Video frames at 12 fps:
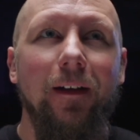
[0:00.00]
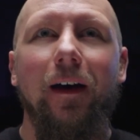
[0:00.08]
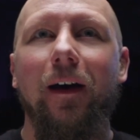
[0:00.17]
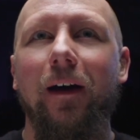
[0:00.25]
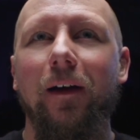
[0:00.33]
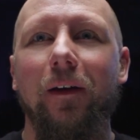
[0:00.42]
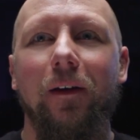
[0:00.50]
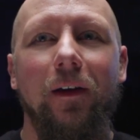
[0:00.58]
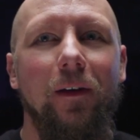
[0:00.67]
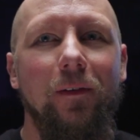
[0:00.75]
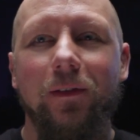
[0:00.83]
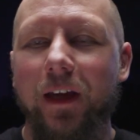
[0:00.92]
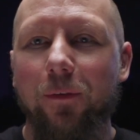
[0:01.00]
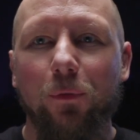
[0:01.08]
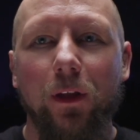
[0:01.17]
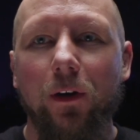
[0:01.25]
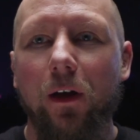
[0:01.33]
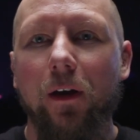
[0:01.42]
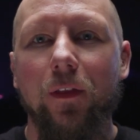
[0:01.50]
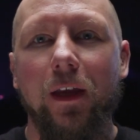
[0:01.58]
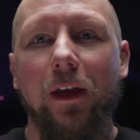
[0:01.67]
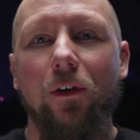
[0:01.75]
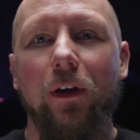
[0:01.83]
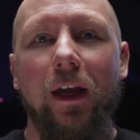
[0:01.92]
Definitely not on
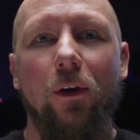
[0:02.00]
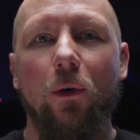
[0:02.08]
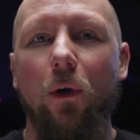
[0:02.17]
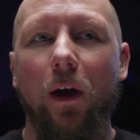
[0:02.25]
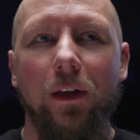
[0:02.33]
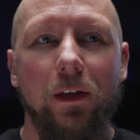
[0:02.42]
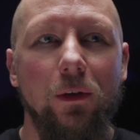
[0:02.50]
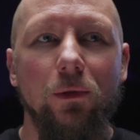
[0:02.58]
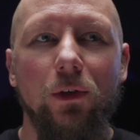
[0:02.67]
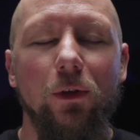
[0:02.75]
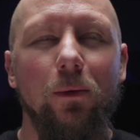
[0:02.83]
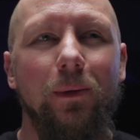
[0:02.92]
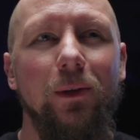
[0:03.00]
the internet or on YouTube.